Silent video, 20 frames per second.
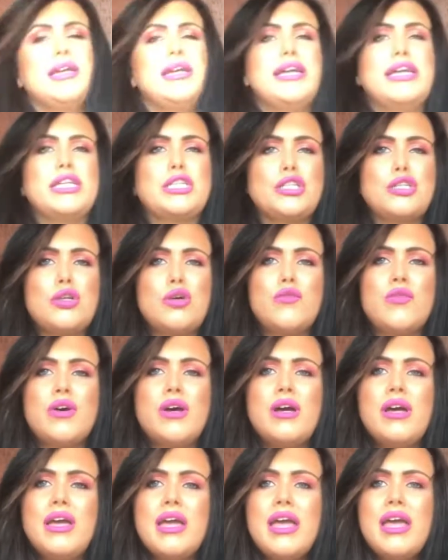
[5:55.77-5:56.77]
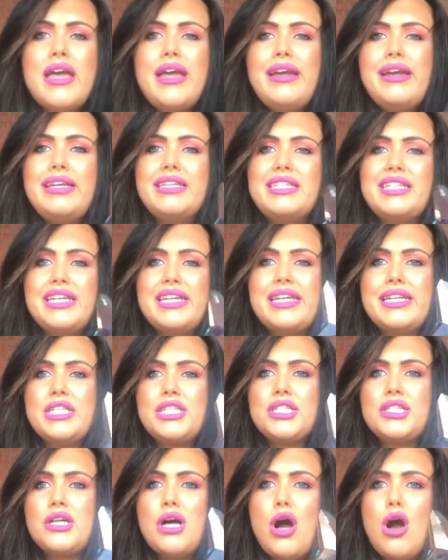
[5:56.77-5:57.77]
Angel Nova, is
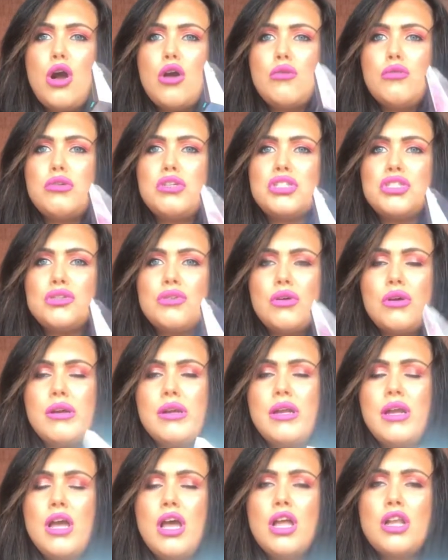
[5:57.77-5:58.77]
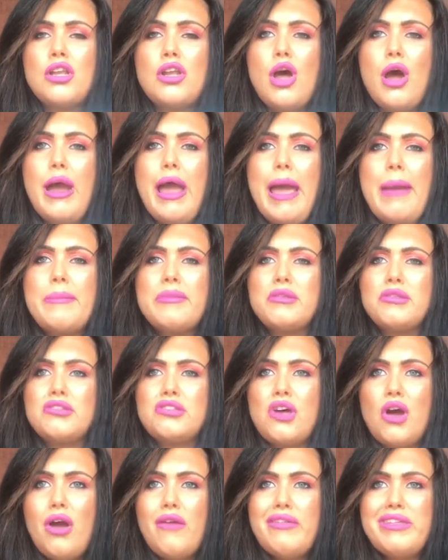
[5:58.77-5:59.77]
Angel Aquasaur. Now, I'm so
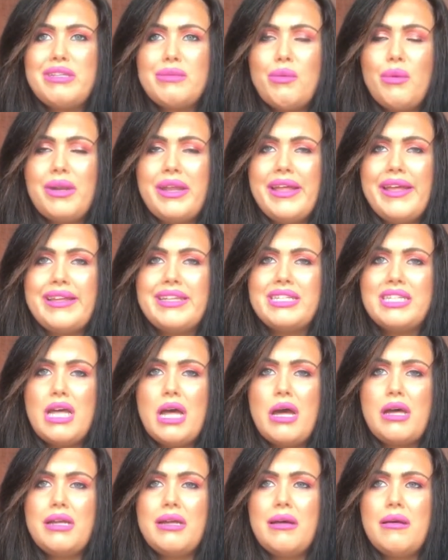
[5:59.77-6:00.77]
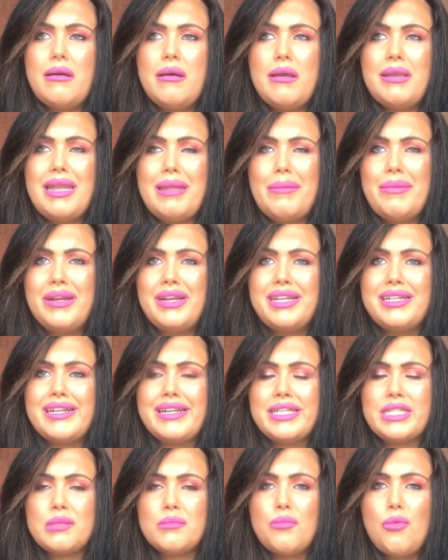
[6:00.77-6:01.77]
sorry, this one is a limited
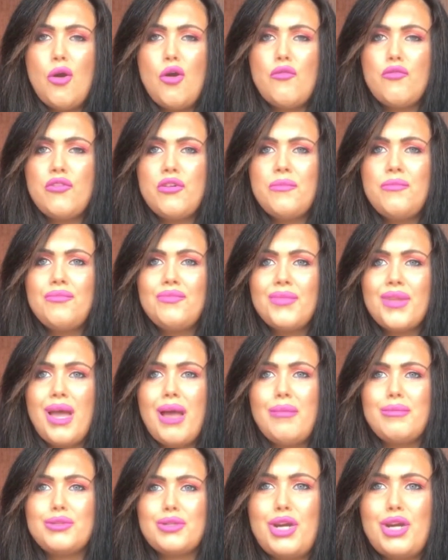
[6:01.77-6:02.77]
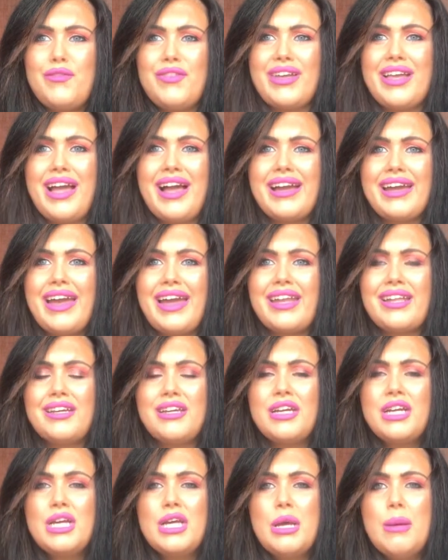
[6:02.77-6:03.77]
edition perfume. I'm if you can't get it.
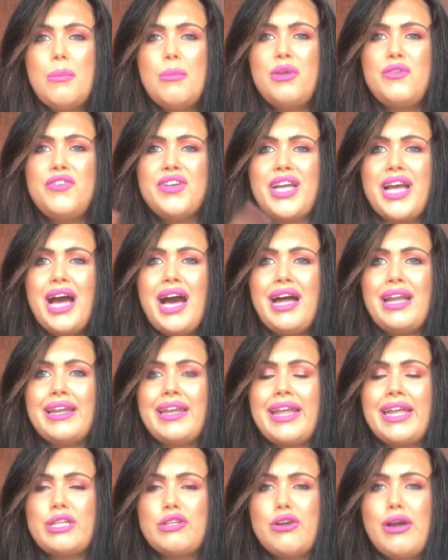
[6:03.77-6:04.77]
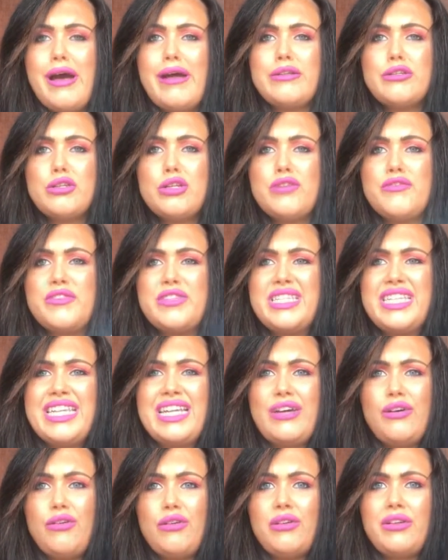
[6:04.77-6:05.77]
But if you can get your hands on it, you see
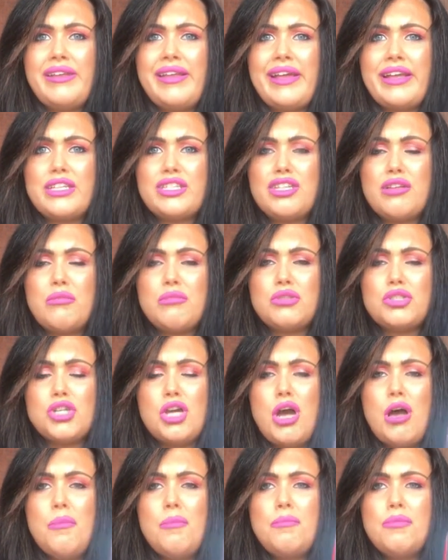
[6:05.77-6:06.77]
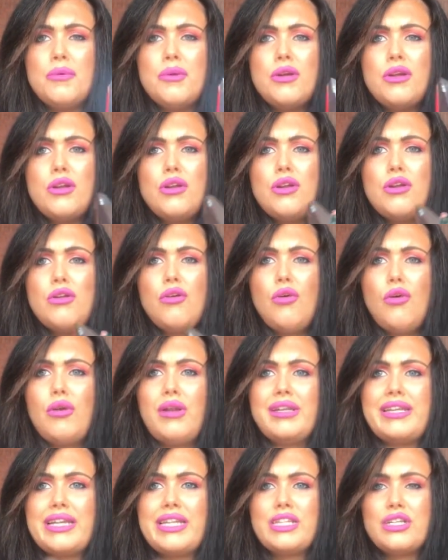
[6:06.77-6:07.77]
it on like some shop or
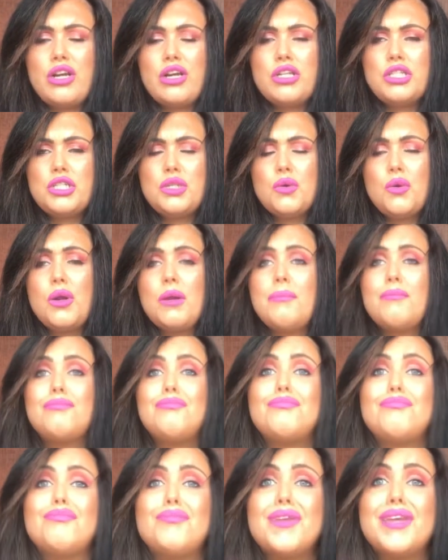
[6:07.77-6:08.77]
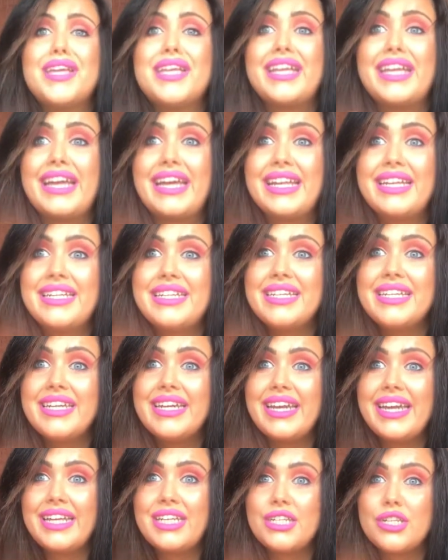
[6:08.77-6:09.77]
on a discount store, get
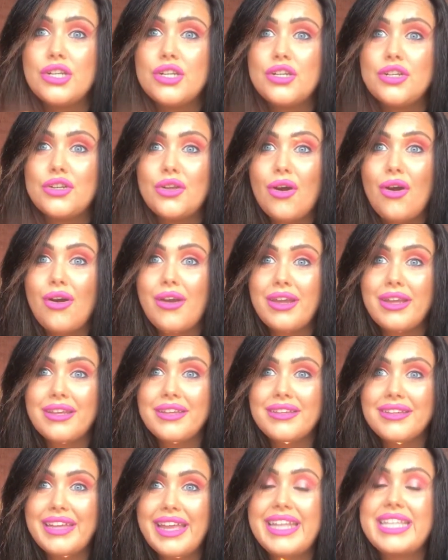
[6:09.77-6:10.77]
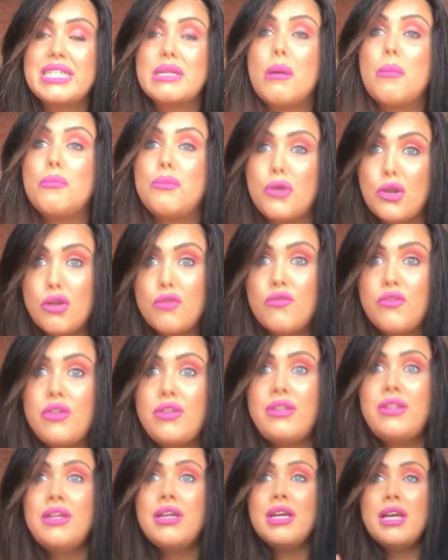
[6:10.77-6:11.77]
it now. It's
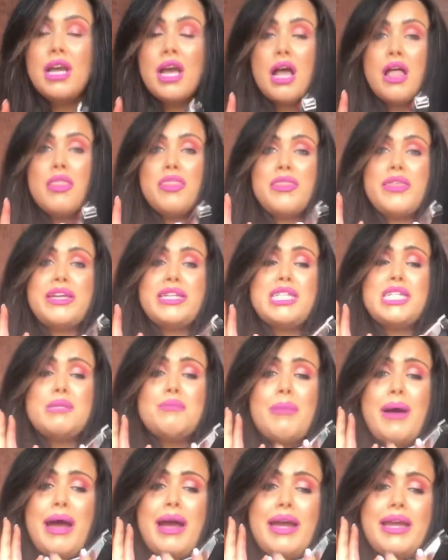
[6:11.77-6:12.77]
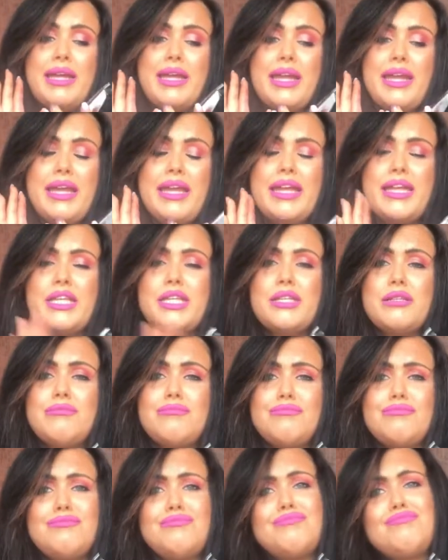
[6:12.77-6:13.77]
beautiful. This is my
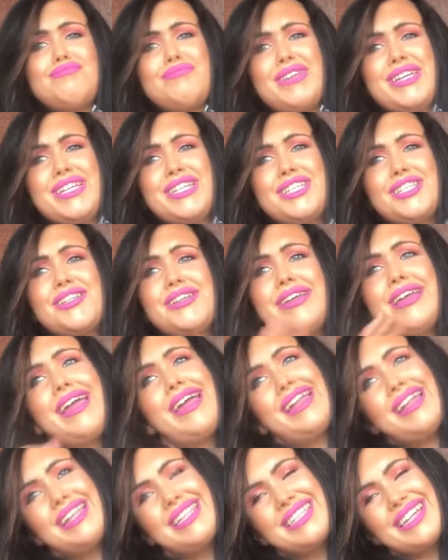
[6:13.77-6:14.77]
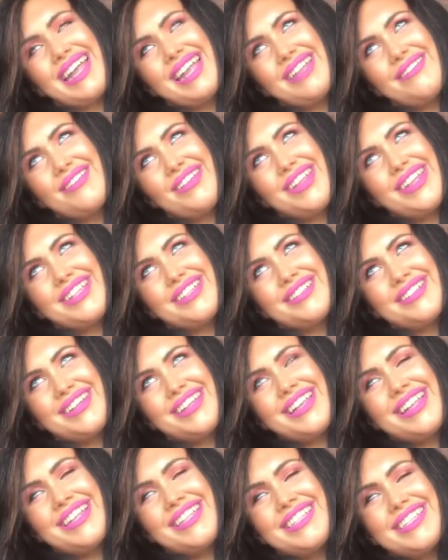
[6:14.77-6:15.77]
angel. It is kind of an angel.
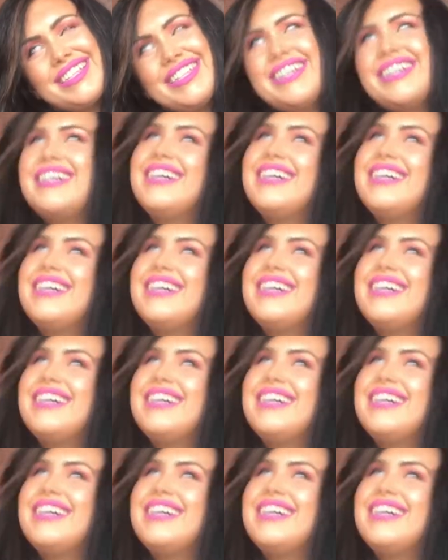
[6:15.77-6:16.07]
It is.